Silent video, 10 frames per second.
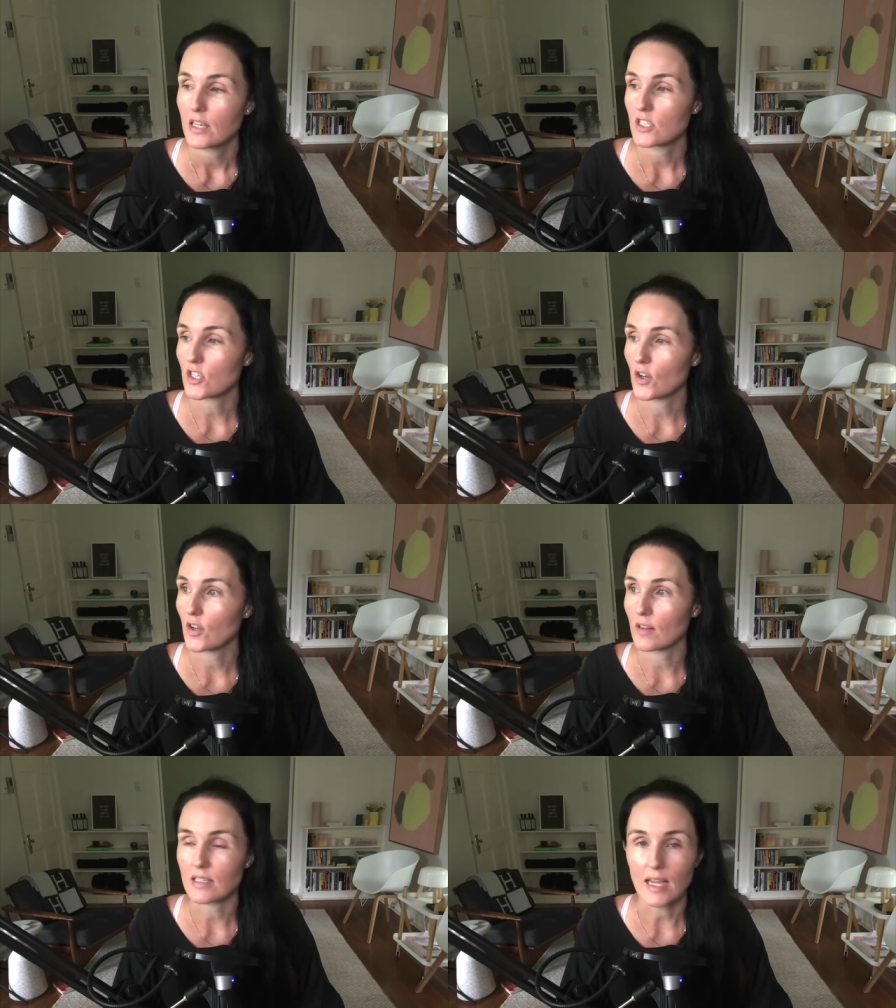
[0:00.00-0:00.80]
So
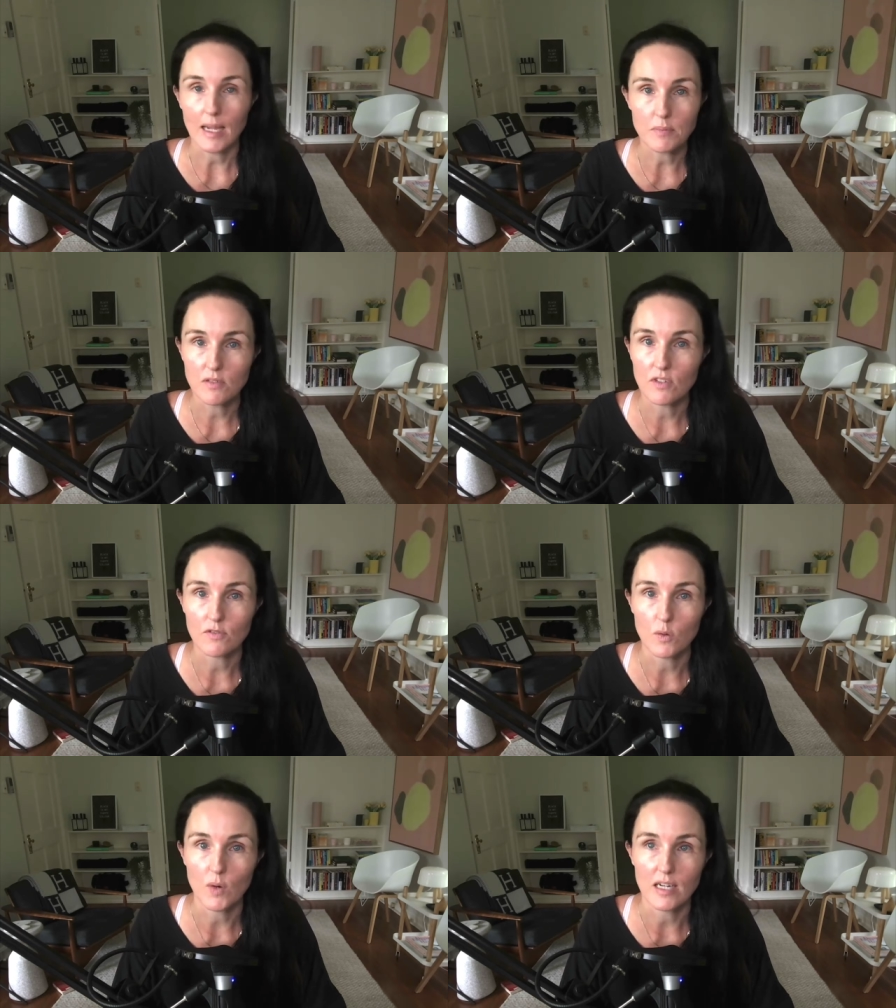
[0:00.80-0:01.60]
there's heaps of
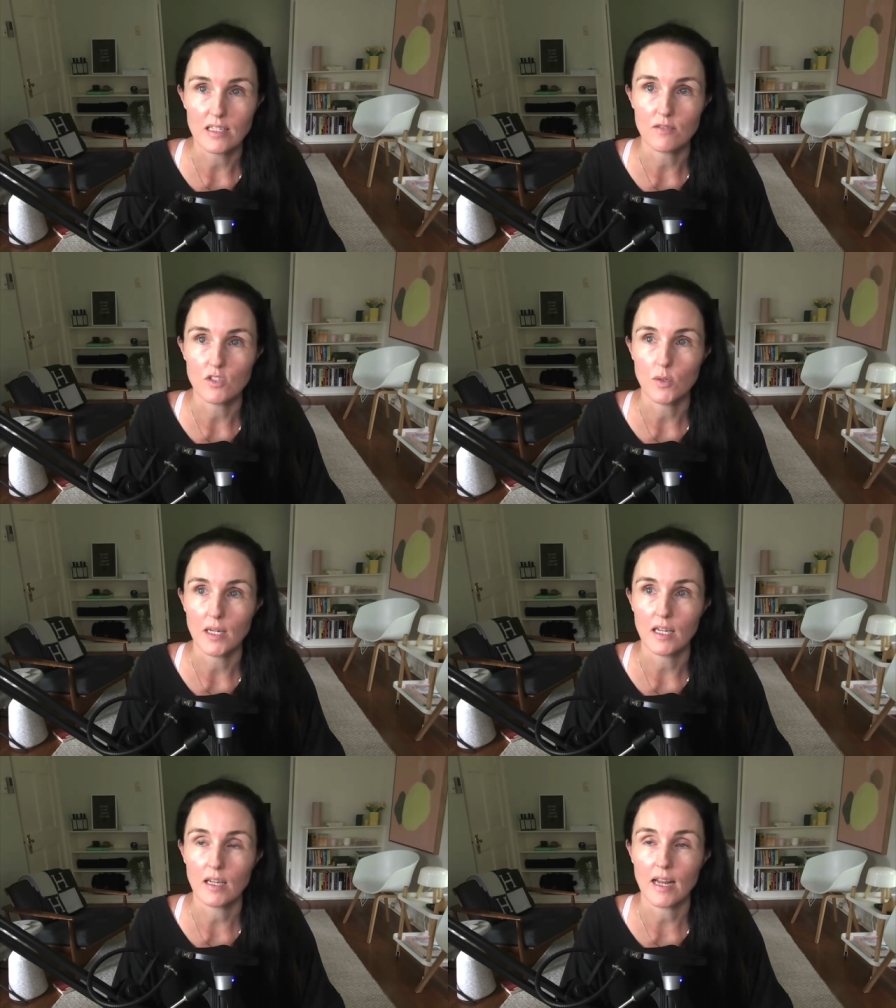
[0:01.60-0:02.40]
different ways of doing
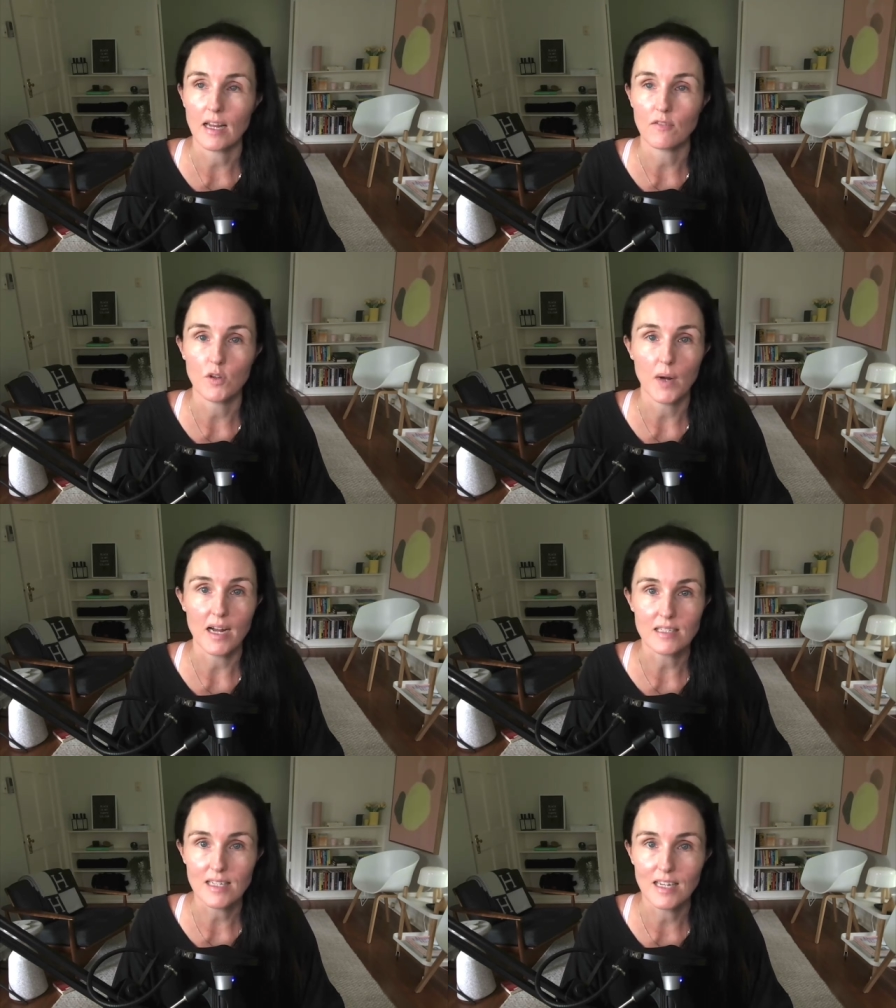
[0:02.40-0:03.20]
it, and if you are
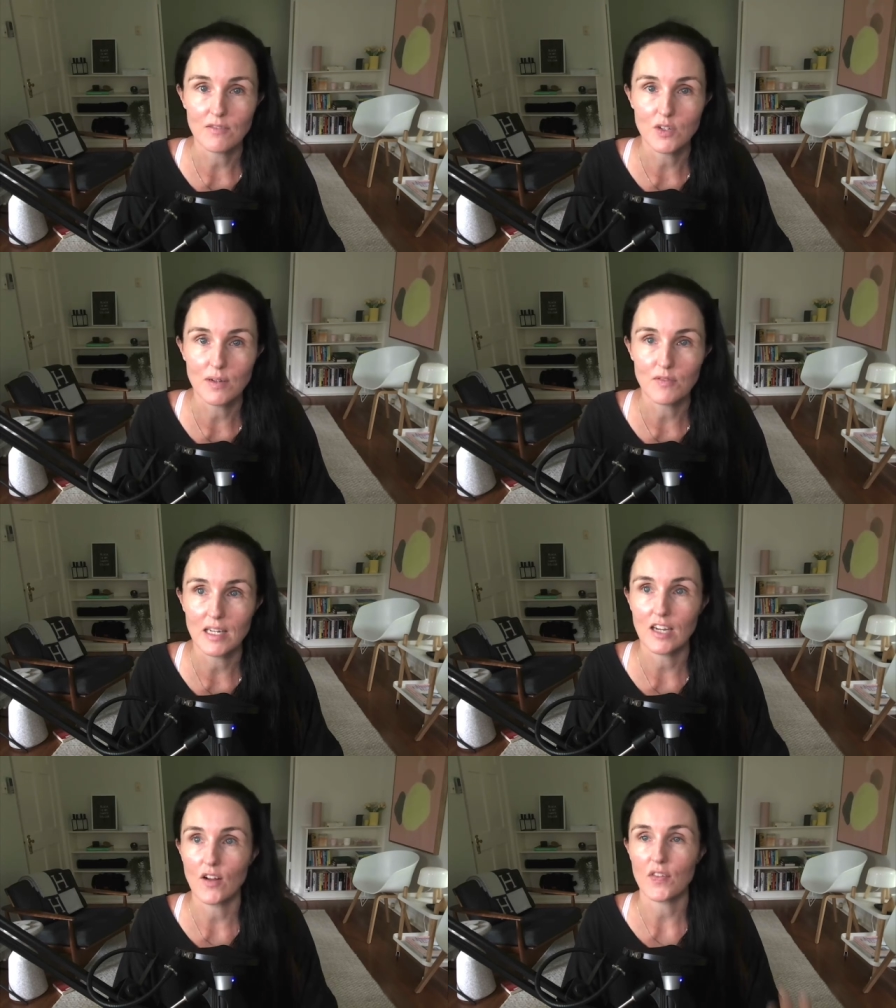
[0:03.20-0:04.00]
scared of doing
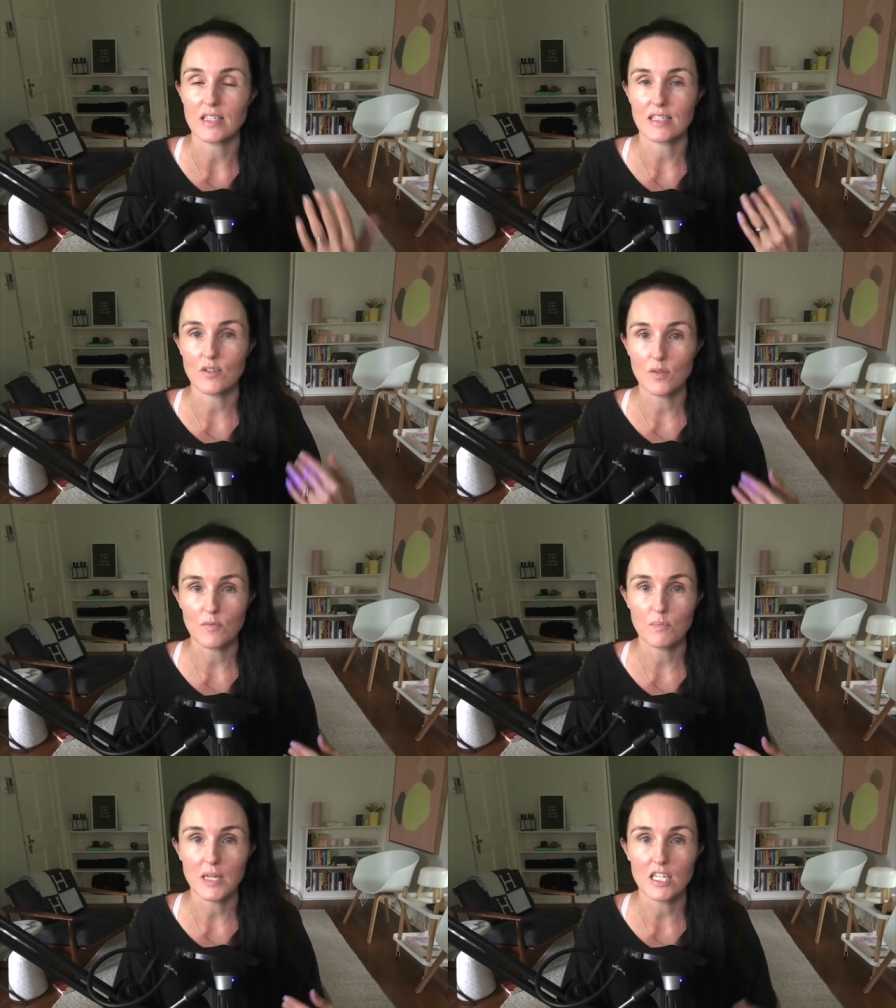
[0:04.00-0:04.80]
video, there's still the
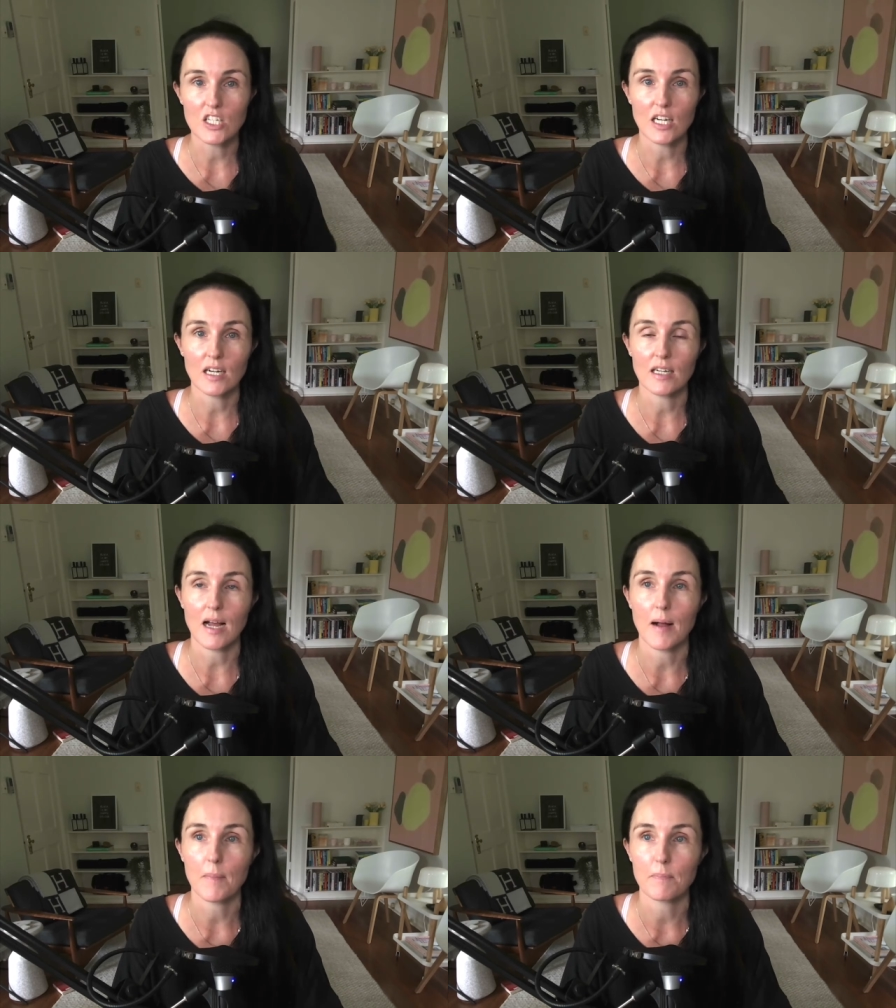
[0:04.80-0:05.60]
picture
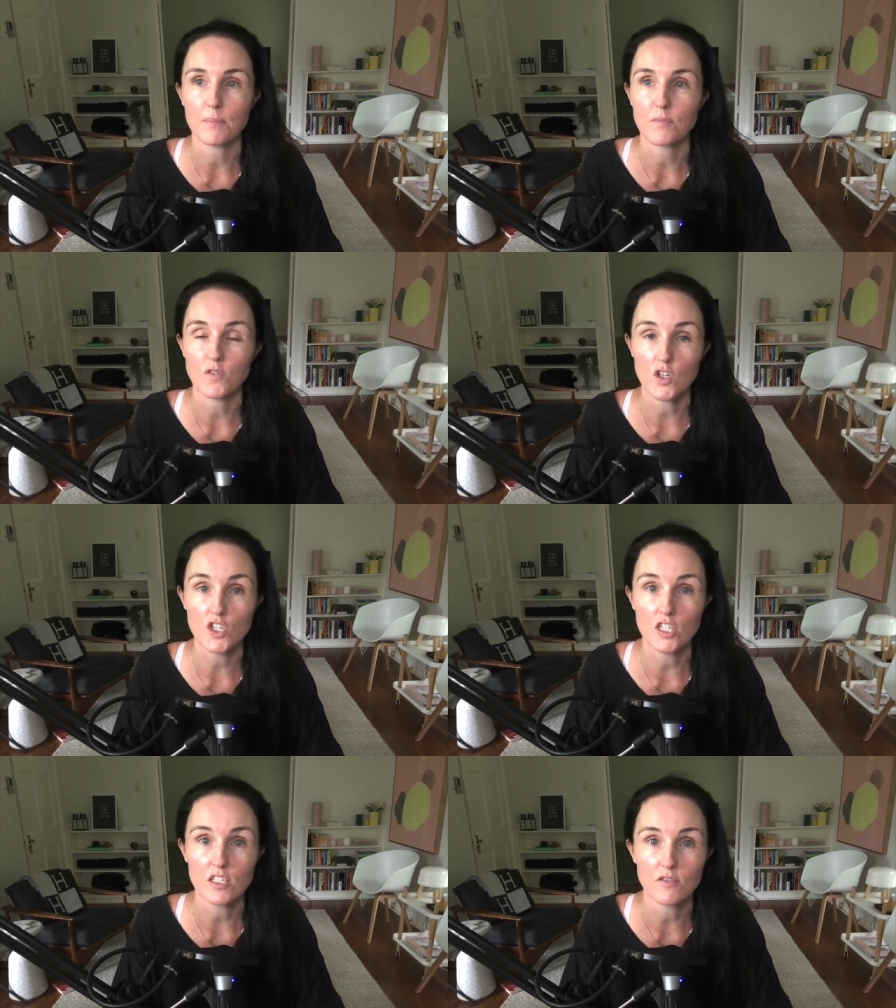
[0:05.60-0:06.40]

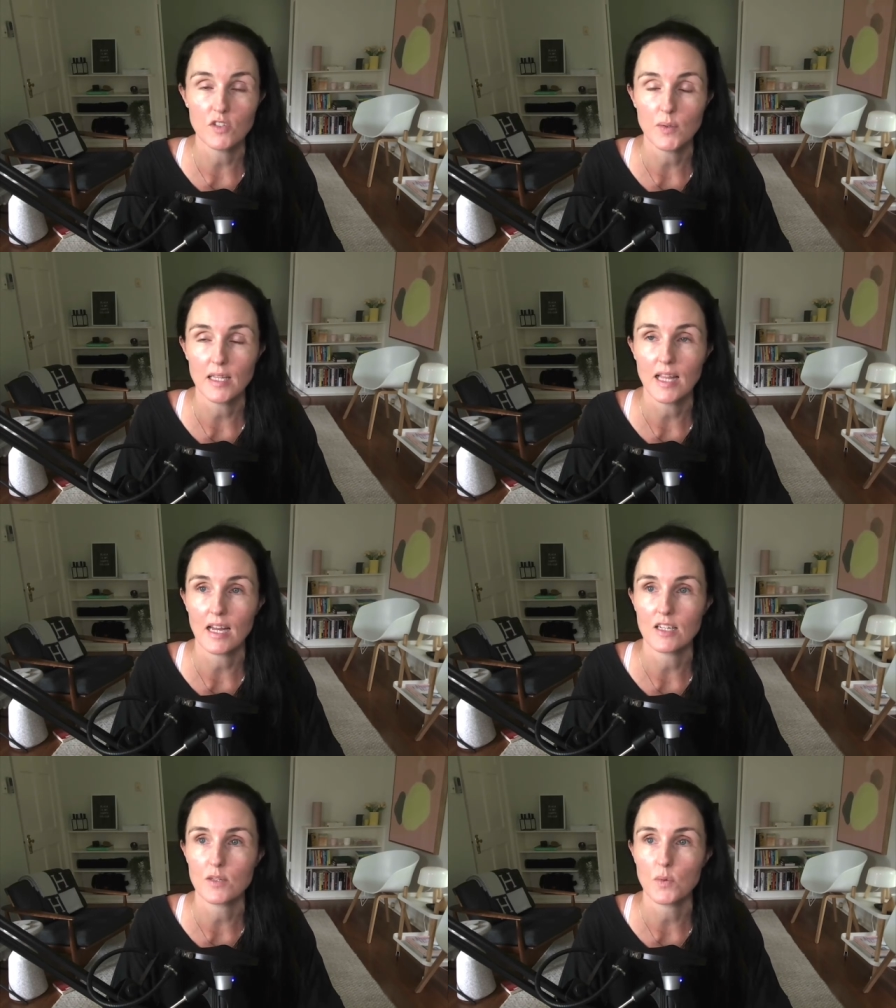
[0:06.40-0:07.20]
versions of doing that
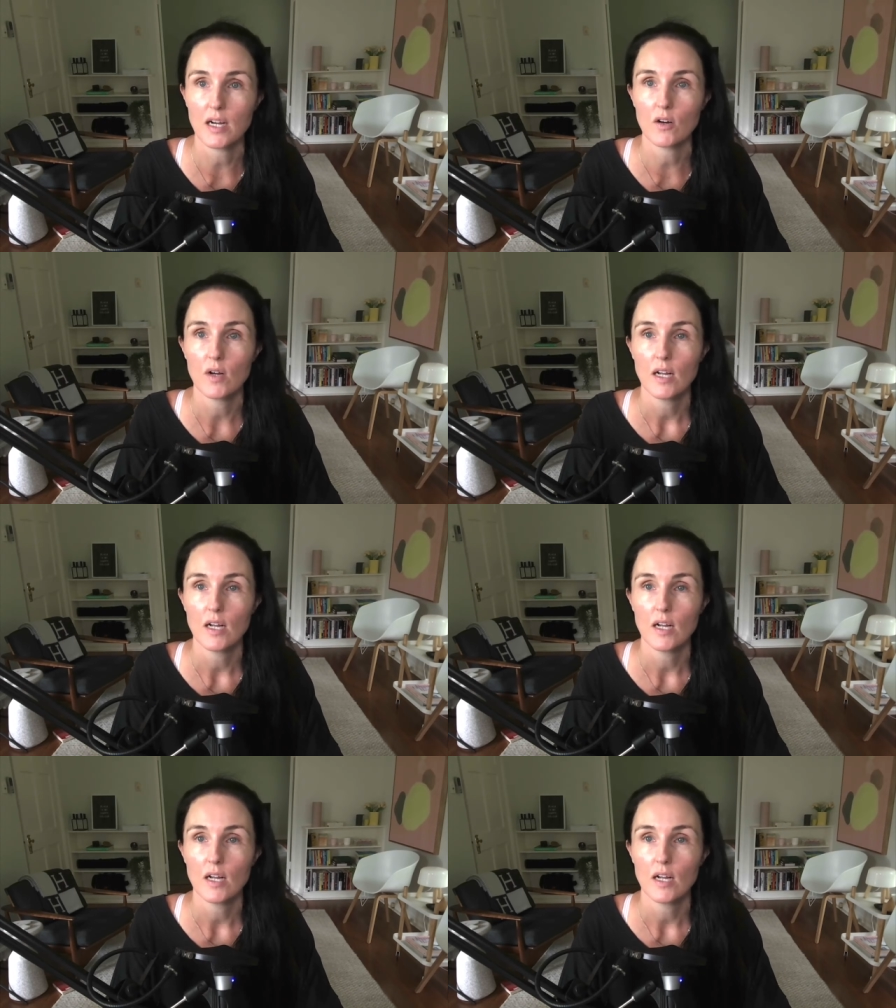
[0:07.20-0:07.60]
as well.